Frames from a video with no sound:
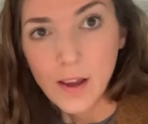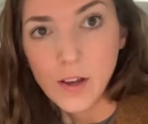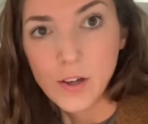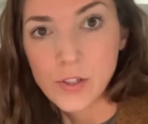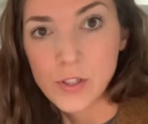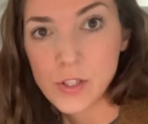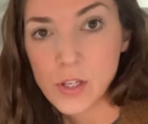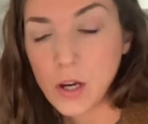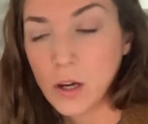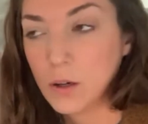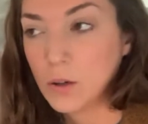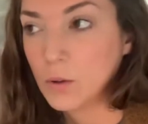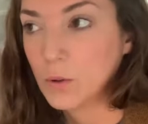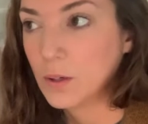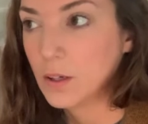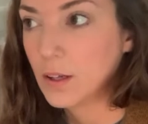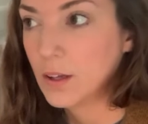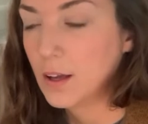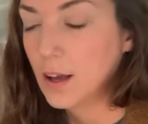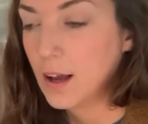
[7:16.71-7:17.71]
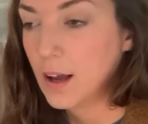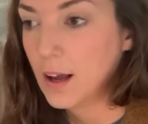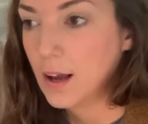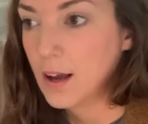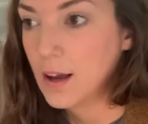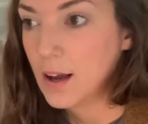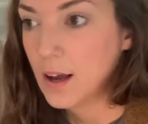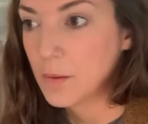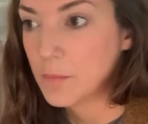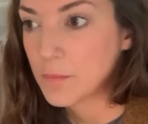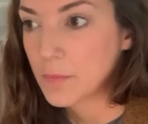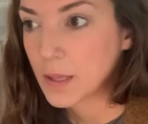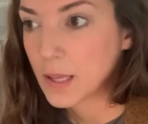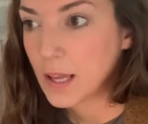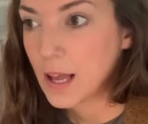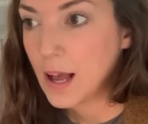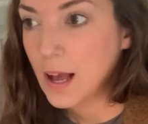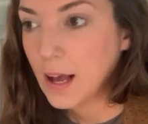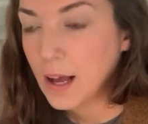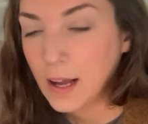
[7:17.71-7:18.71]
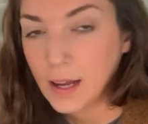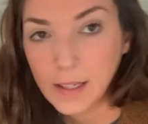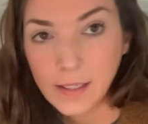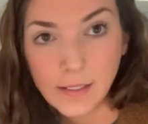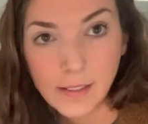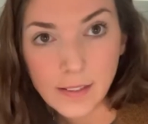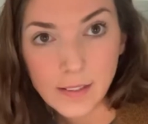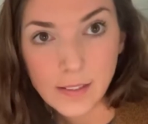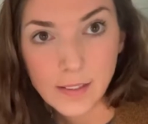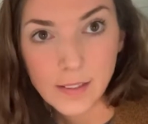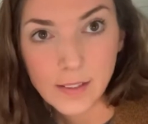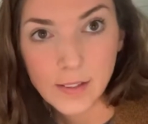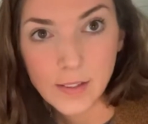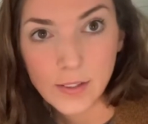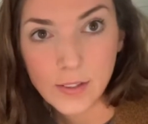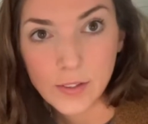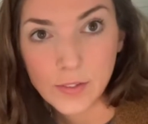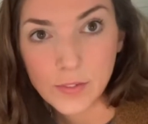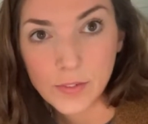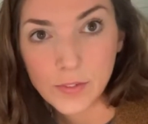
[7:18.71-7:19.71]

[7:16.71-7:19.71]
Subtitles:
so I'm kind of